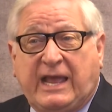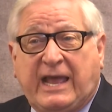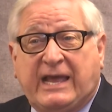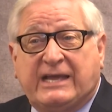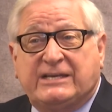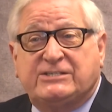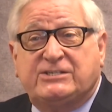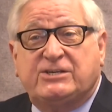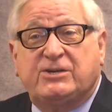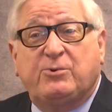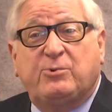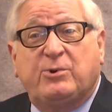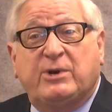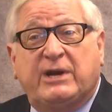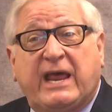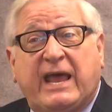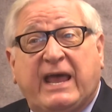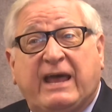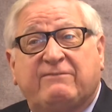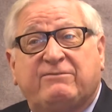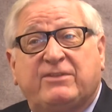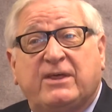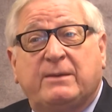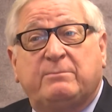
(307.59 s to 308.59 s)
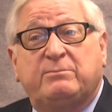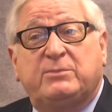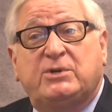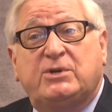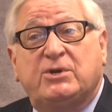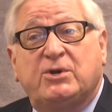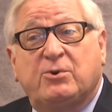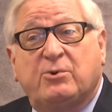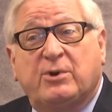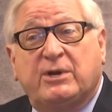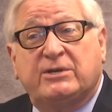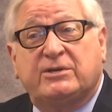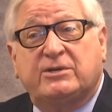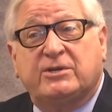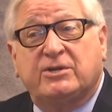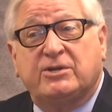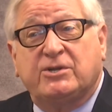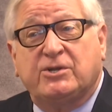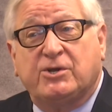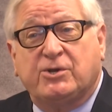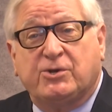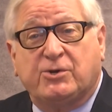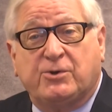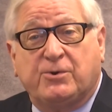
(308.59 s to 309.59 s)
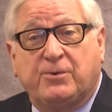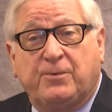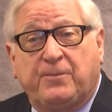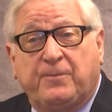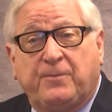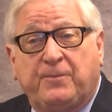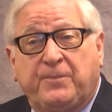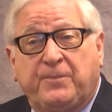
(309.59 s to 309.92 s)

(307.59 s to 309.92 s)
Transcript: as you would have them do unto you.